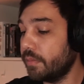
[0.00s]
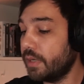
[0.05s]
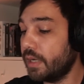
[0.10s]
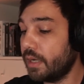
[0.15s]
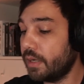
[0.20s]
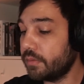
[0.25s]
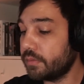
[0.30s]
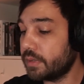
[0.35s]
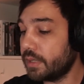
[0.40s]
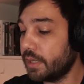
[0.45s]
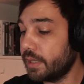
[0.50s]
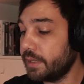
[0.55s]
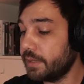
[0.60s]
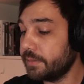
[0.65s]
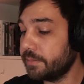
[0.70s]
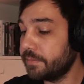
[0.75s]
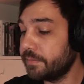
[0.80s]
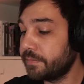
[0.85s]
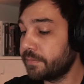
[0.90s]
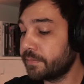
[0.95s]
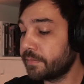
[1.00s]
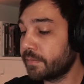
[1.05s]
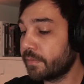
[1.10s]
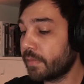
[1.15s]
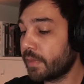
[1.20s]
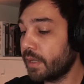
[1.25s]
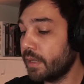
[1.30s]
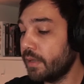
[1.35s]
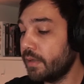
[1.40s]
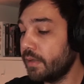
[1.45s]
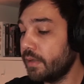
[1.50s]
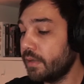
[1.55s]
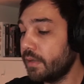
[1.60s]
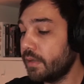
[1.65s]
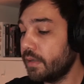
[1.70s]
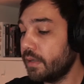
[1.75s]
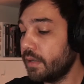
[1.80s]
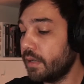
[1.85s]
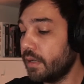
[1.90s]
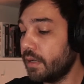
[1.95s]
Outline.
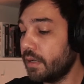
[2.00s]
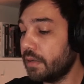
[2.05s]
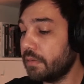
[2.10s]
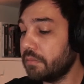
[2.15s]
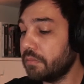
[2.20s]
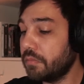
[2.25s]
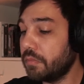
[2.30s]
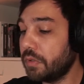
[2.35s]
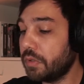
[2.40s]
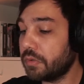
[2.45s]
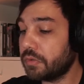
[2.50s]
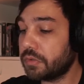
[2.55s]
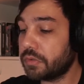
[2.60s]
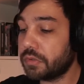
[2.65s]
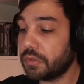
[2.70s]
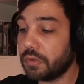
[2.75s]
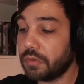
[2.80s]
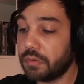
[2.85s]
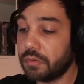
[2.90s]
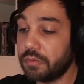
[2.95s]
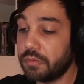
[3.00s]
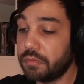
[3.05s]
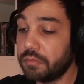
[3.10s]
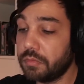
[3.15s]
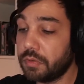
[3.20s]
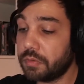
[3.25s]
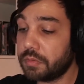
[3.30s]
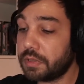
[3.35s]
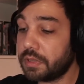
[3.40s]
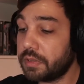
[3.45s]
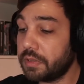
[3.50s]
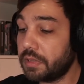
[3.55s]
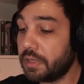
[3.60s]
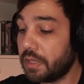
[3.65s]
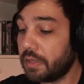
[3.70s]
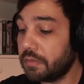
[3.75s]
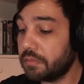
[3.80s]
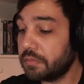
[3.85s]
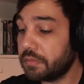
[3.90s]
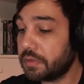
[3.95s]
We also noted
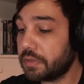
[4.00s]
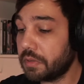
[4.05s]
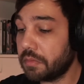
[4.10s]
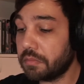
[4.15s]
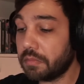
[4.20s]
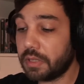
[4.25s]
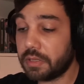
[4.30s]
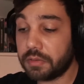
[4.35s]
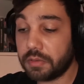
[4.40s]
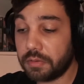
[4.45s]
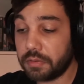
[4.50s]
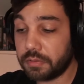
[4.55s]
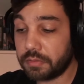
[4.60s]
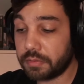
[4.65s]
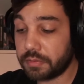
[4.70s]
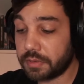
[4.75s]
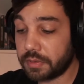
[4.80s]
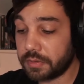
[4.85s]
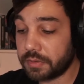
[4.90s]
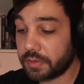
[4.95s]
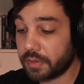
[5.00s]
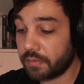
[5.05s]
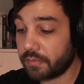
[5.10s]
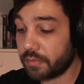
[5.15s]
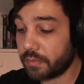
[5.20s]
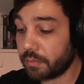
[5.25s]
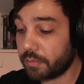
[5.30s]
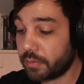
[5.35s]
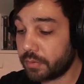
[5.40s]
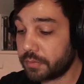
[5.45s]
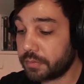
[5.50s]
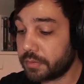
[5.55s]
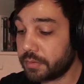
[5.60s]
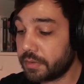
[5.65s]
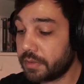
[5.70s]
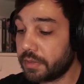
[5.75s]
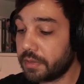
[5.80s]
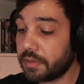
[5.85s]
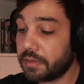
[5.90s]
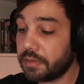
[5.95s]
down some other interesting stuff from Portugal,